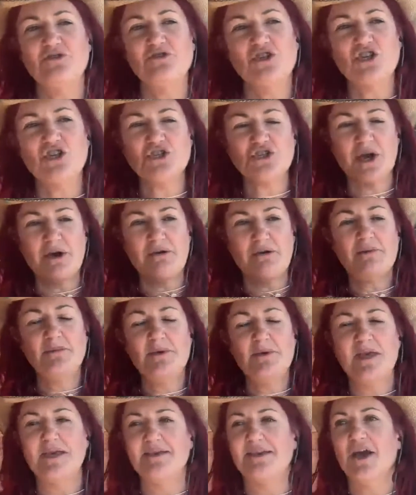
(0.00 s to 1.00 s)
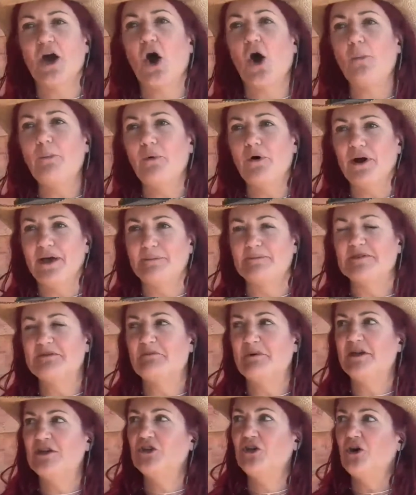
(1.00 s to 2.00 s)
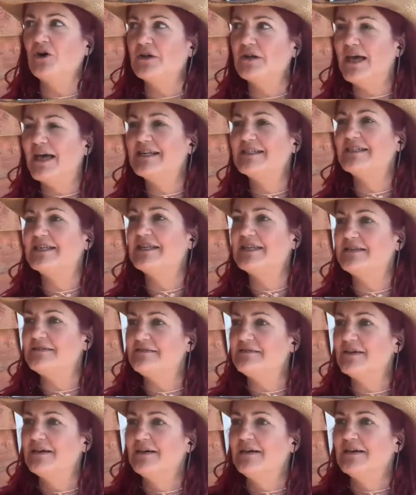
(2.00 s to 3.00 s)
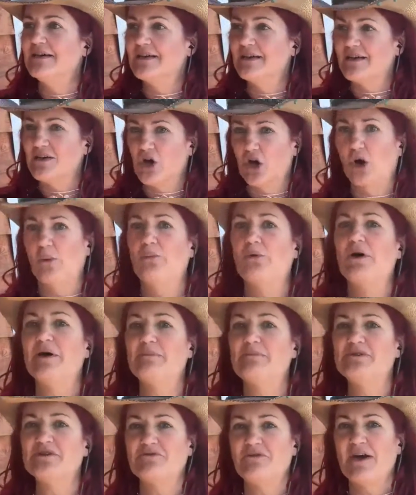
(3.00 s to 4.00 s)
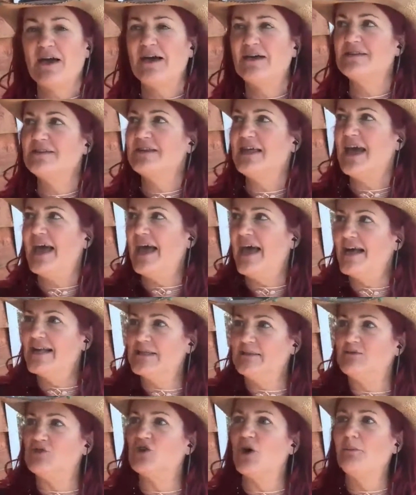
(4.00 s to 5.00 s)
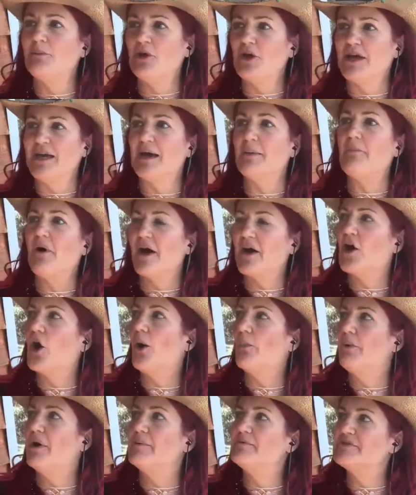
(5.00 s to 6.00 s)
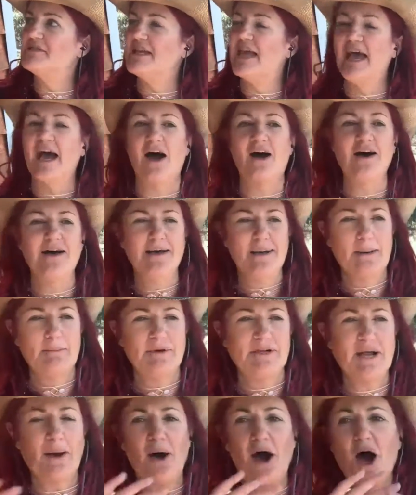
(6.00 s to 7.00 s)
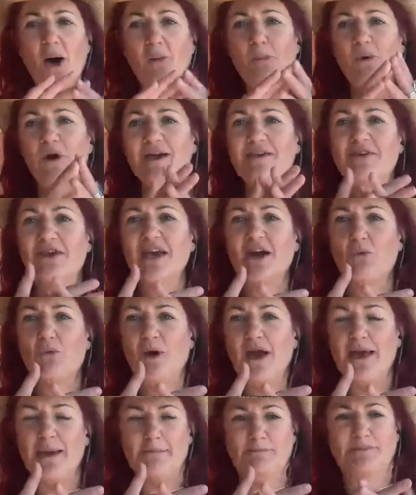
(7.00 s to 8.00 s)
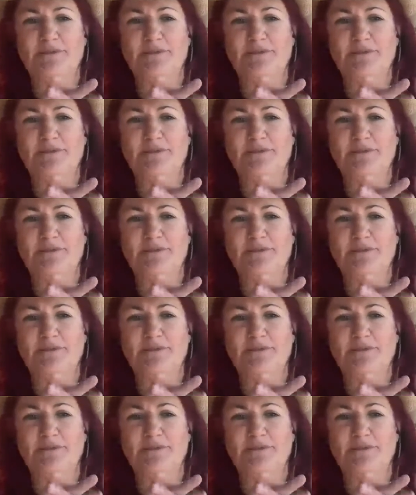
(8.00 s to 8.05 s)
She's showing me cobwebs, but not as in cobwebs around the house, which I'm looking at my cobwebs now, but I'm weaving a web.